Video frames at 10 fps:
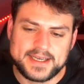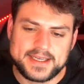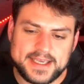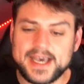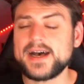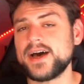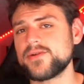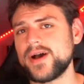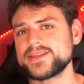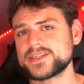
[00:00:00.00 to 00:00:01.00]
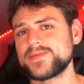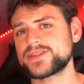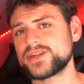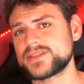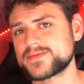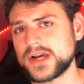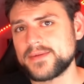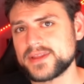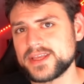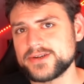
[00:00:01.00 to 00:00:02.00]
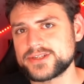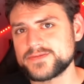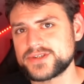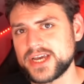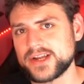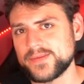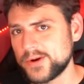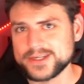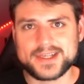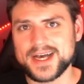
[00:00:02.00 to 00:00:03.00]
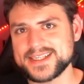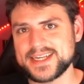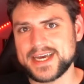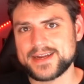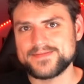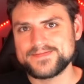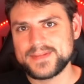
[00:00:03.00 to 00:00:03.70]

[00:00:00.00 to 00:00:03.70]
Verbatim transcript: yeah, otherwise, just make sure you subscribe to the YouTube channel, Moore's Law is Dead.